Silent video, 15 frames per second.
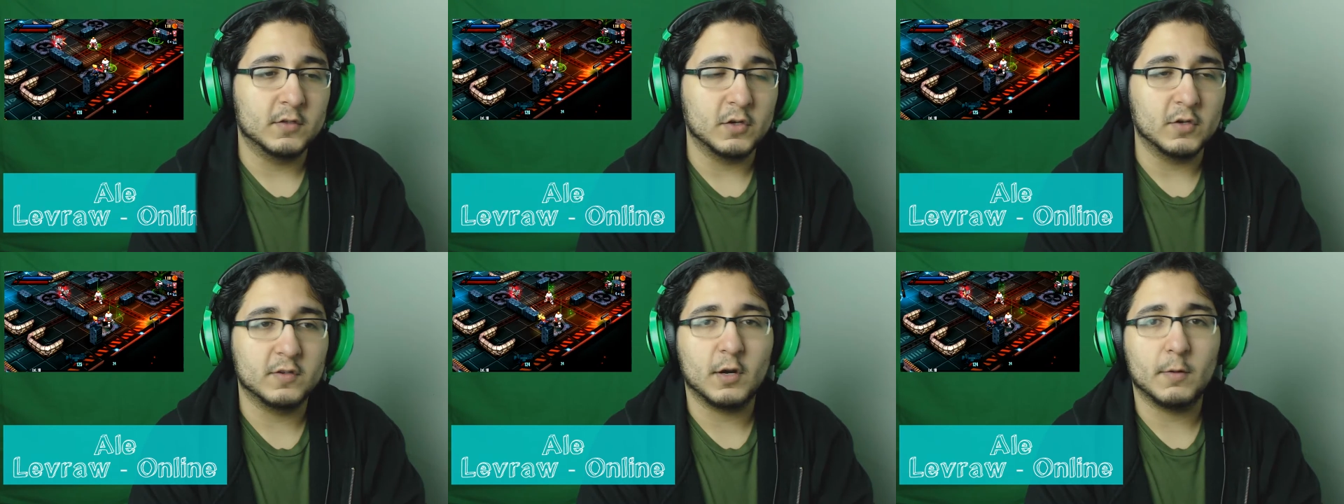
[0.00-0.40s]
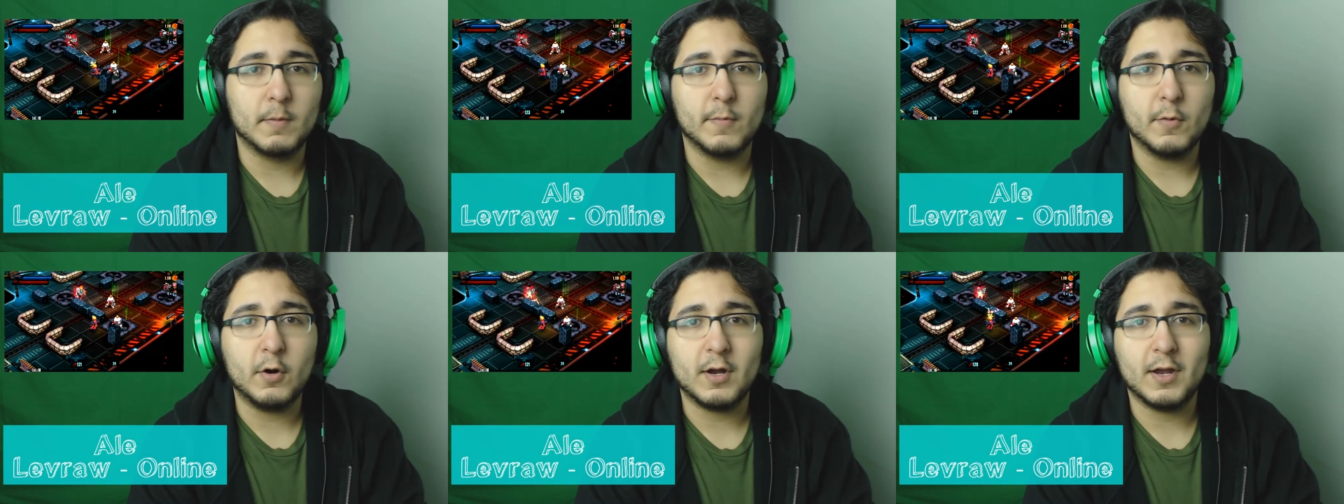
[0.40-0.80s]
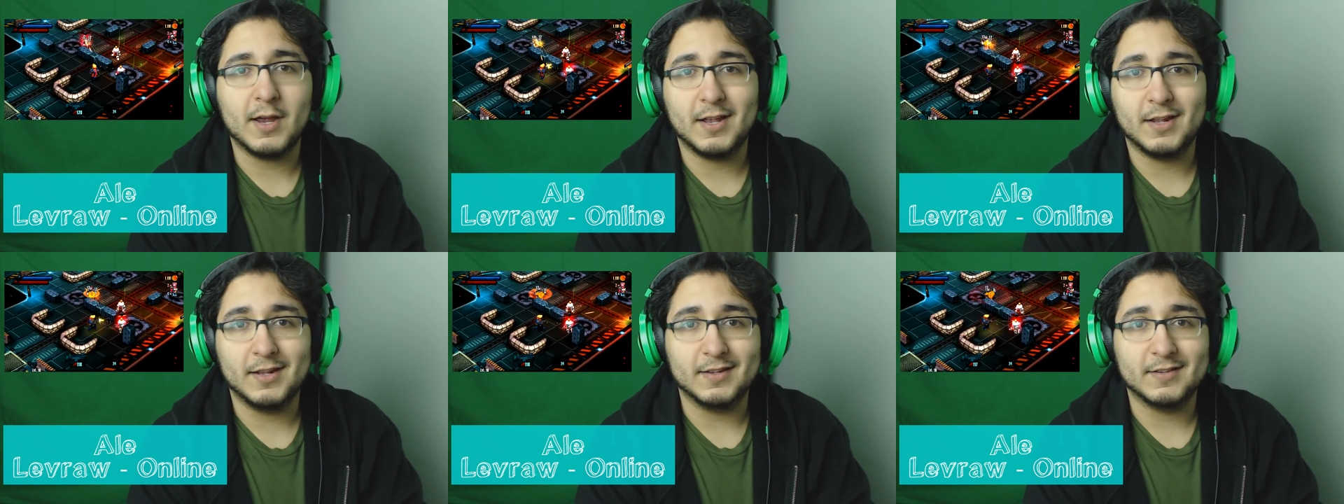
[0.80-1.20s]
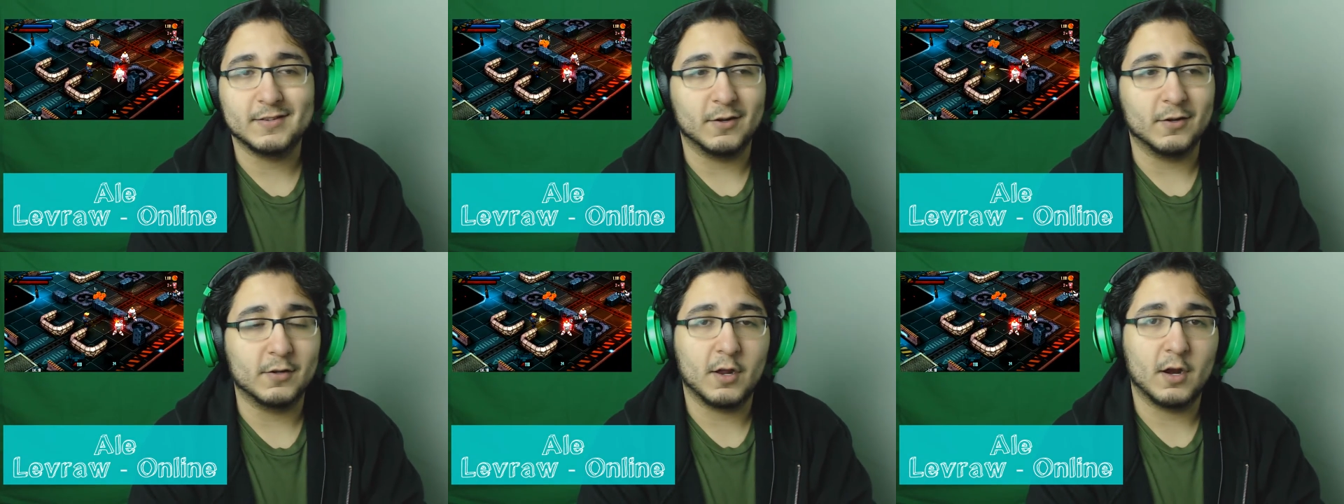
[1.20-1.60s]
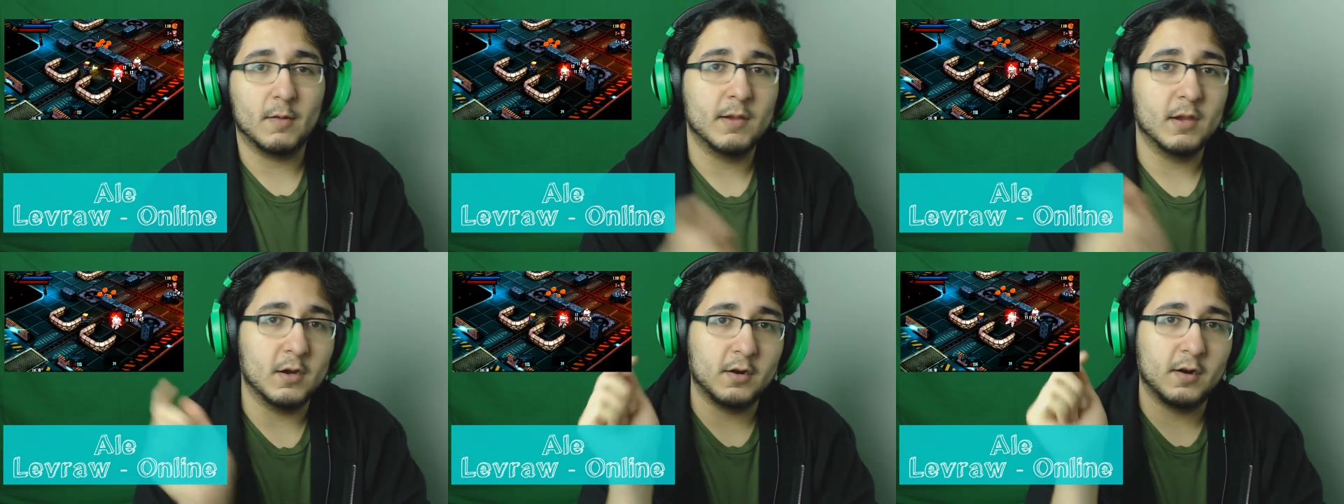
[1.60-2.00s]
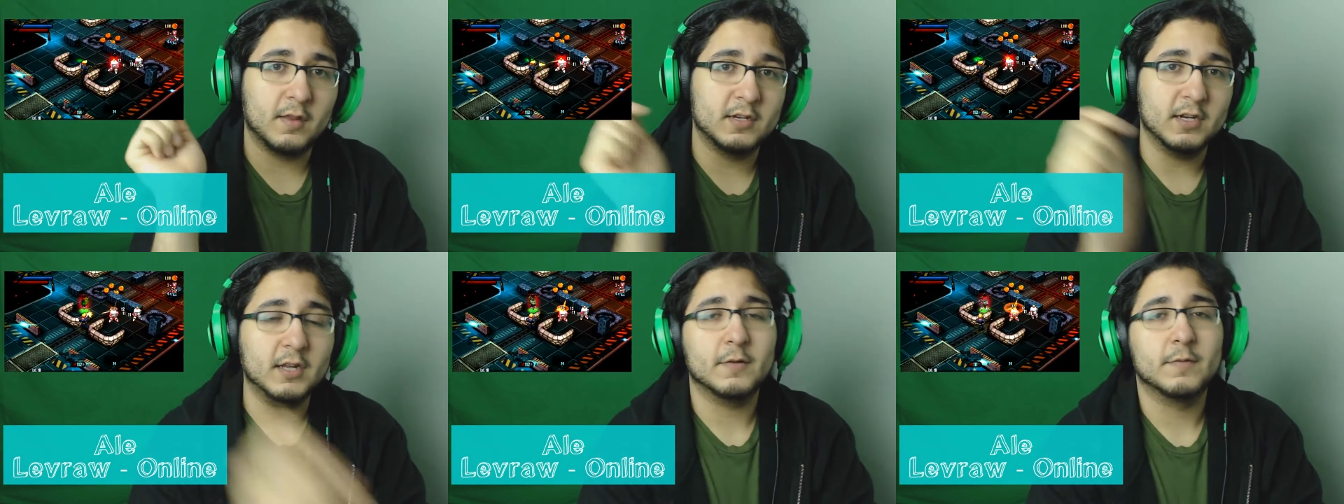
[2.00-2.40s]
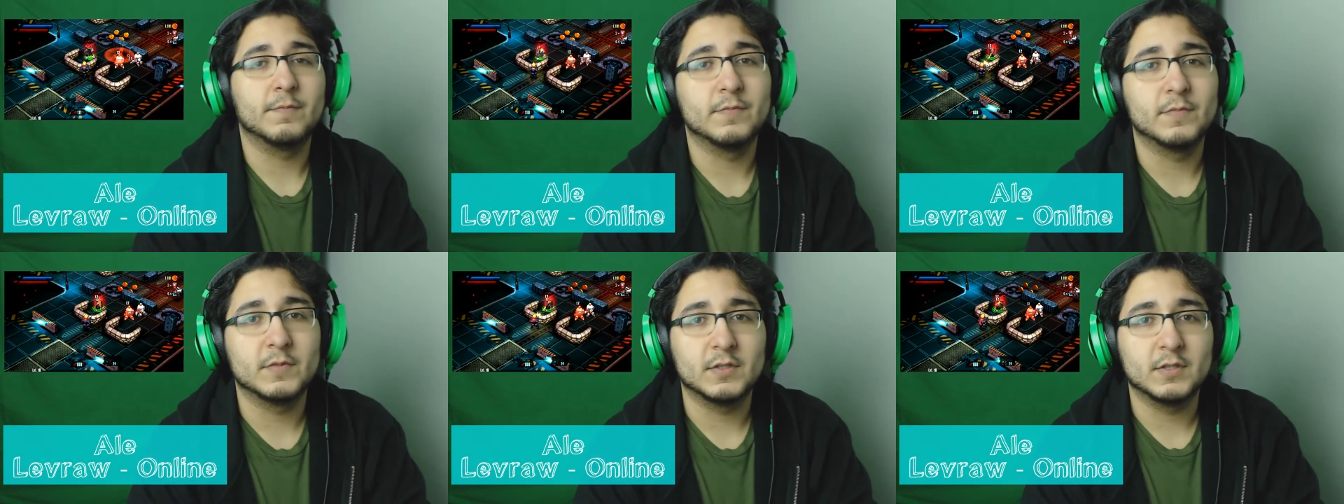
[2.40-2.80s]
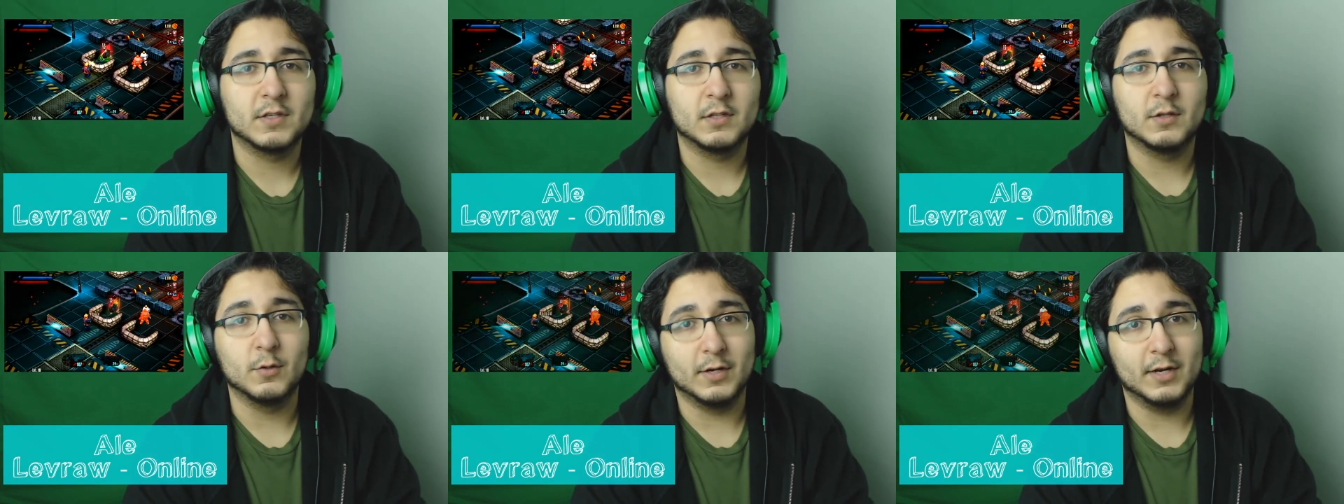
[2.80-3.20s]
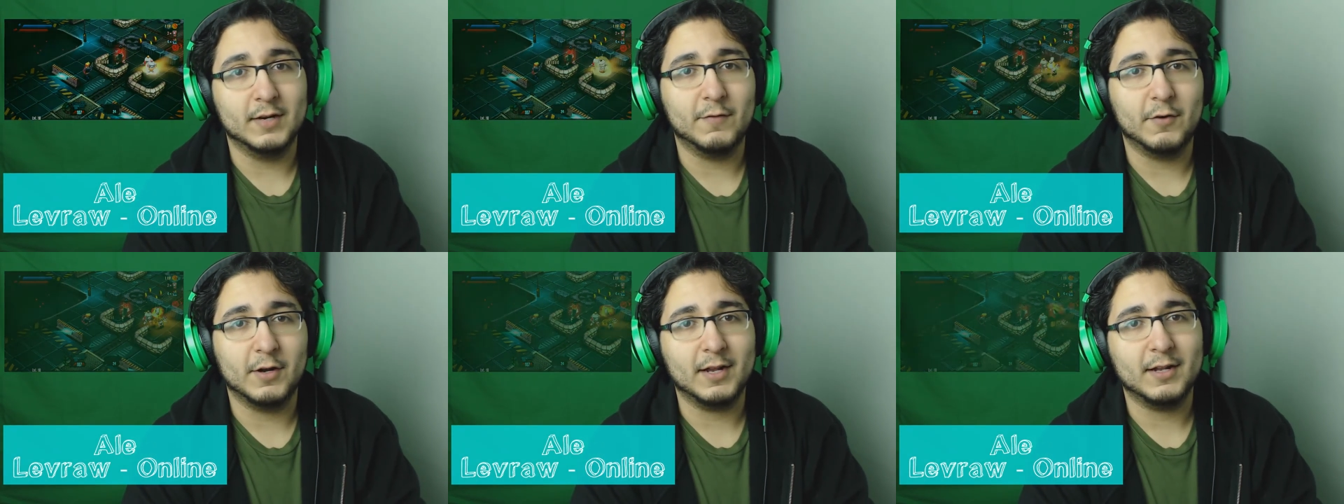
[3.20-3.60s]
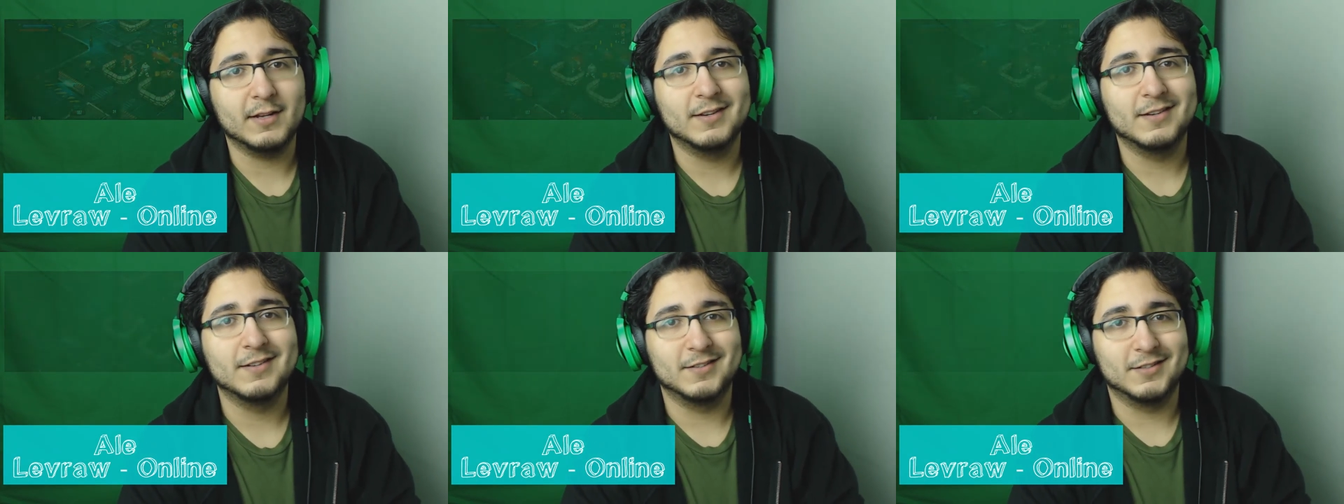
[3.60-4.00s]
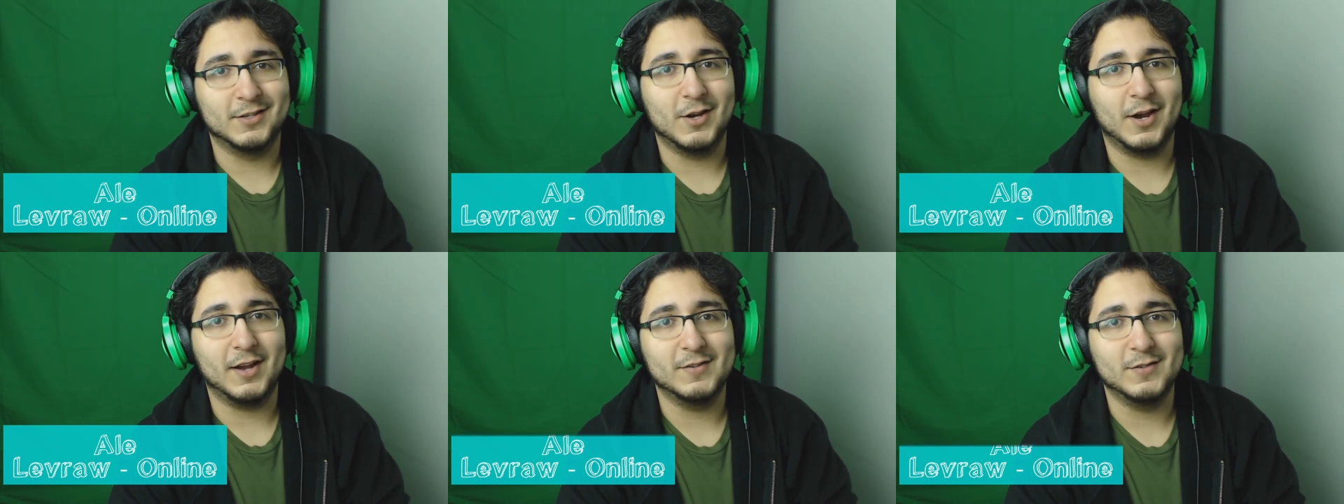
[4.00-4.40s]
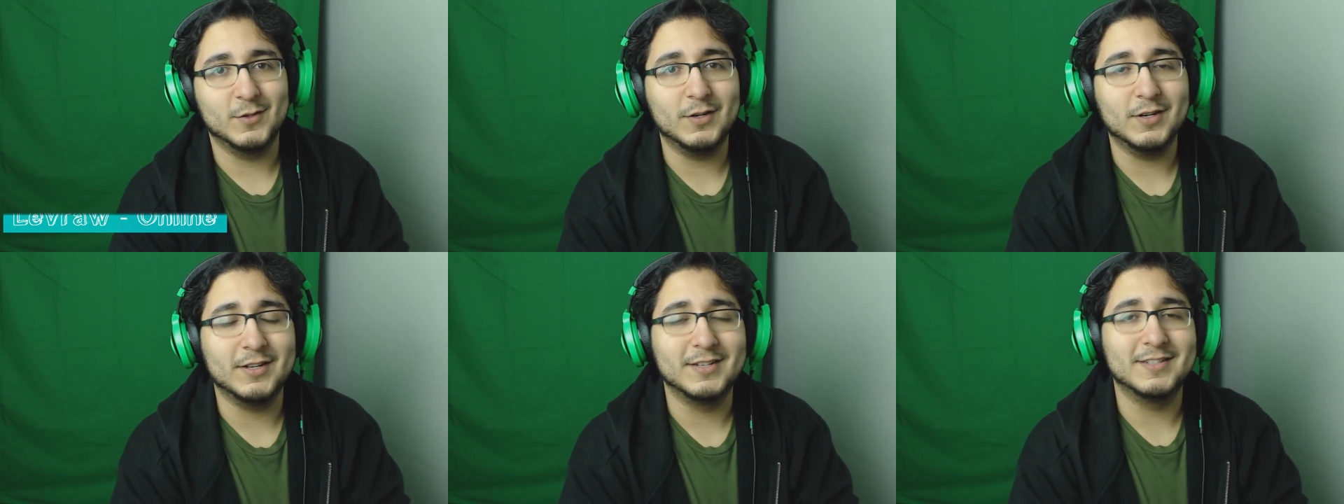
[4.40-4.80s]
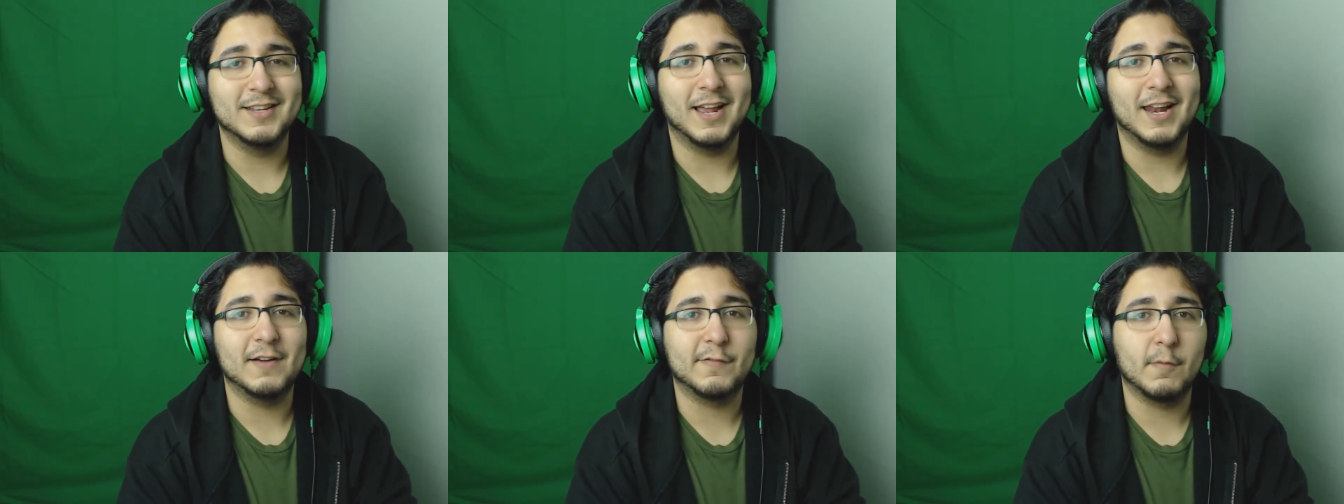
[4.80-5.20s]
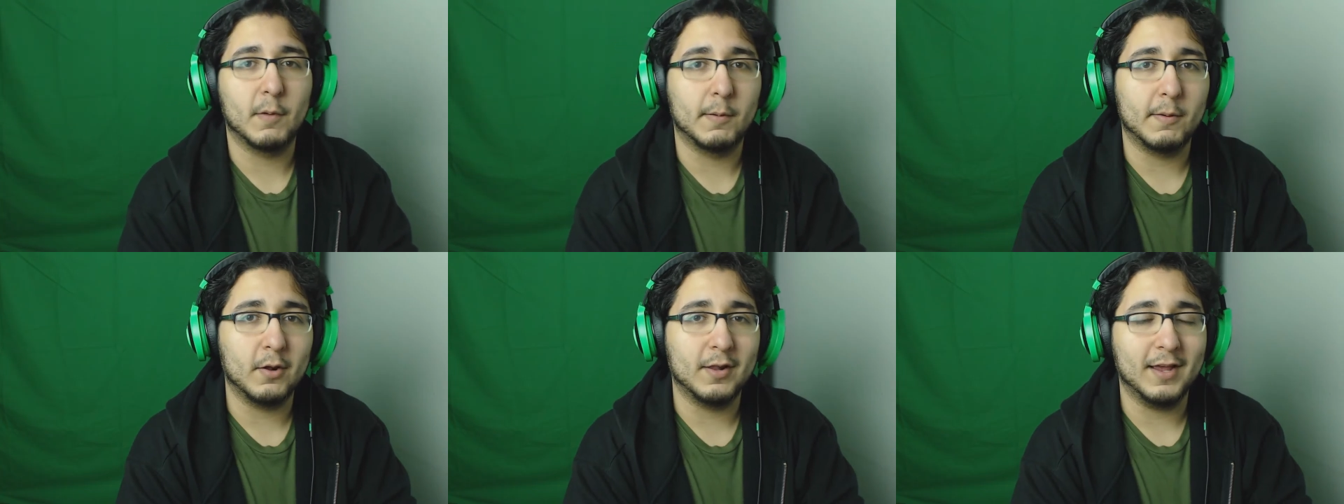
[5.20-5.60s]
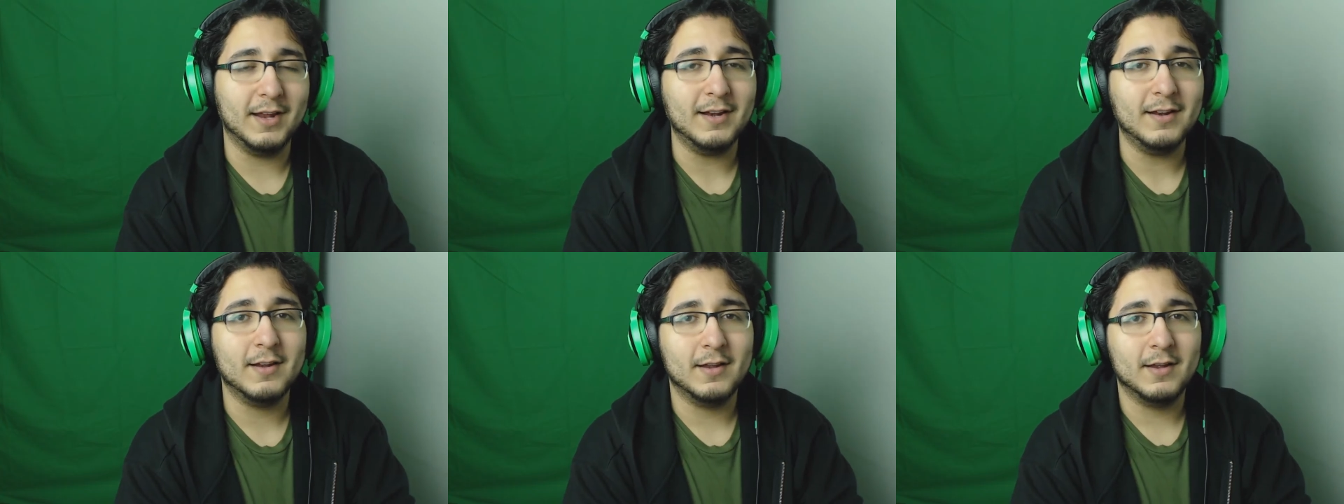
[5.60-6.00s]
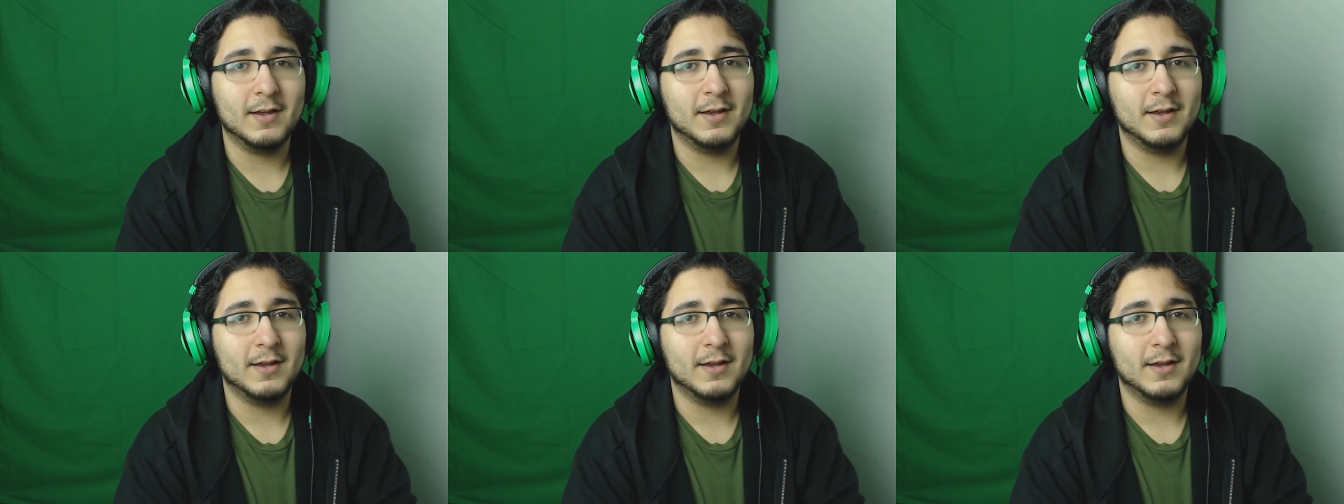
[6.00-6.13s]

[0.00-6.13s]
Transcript: So just a little bit more, and that's all going to be on the channel. Tune in for that. See you guys soon. This is Ali from Levraw-Online.